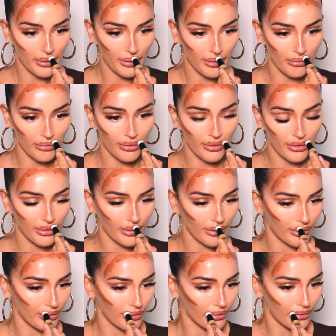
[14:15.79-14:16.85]
I'm gonna
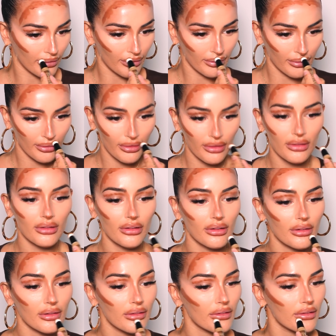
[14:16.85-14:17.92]
go
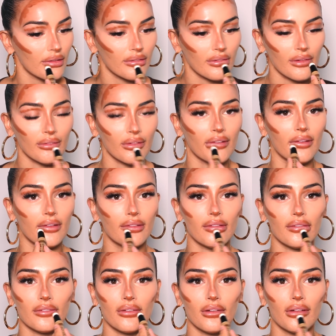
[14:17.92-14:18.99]
around my lips
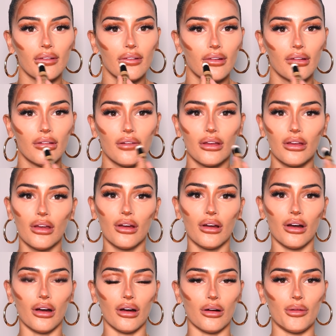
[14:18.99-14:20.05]
as well.
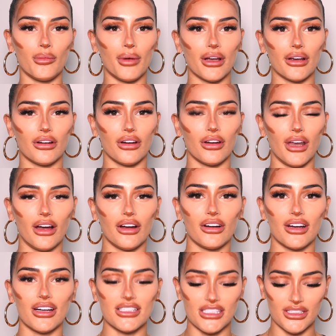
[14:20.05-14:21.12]
Oh my god, how
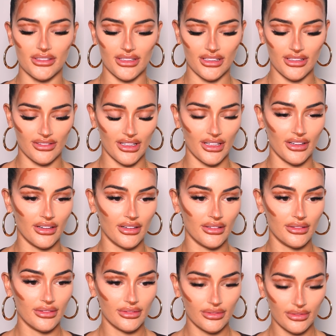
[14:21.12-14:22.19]
crazy do I look right now?
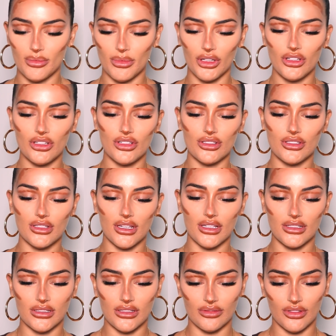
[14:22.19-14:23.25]
I'm gonna use
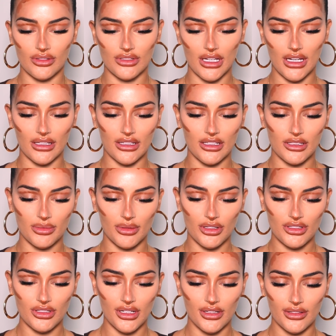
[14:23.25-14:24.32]
this Real Techniques
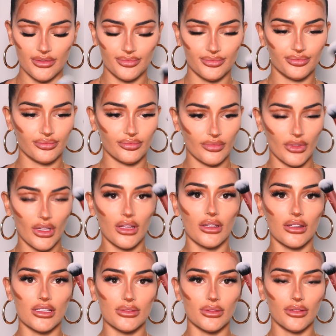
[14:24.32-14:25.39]
brush now.
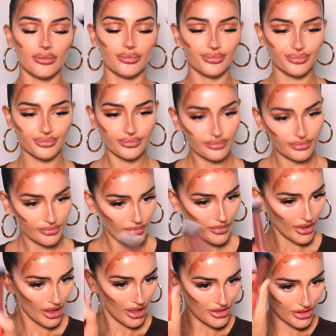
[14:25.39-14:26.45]
This one.
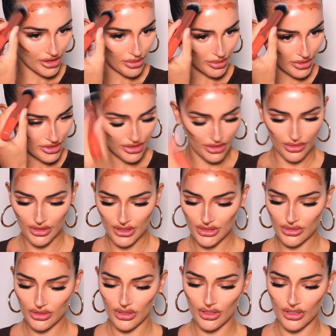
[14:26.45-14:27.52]
I don't know what it's called. It's
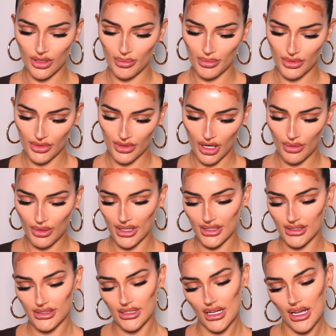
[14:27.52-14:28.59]
not got a number. Oh, it
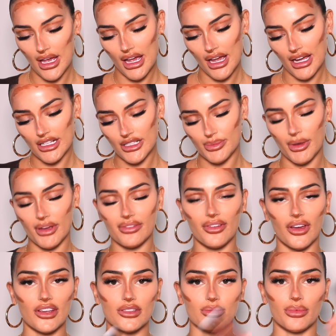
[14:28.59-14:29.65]
is. Expert
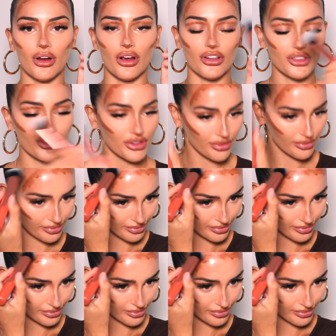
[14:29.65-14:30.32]
Face Brush.